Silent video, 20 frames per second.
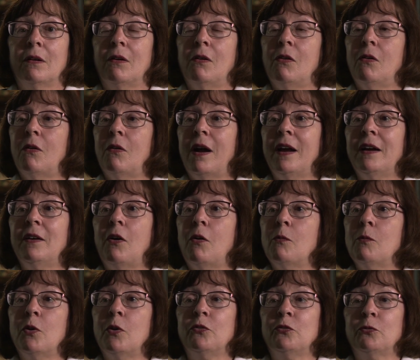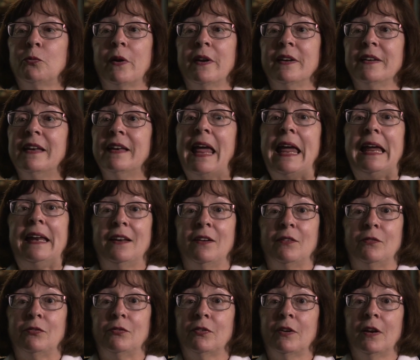Oh, I almost went
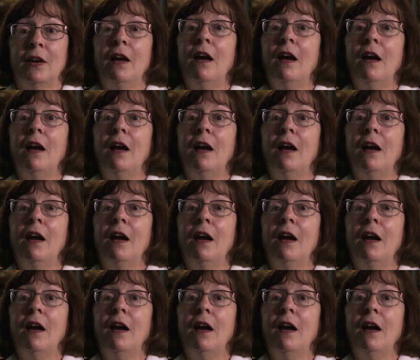native.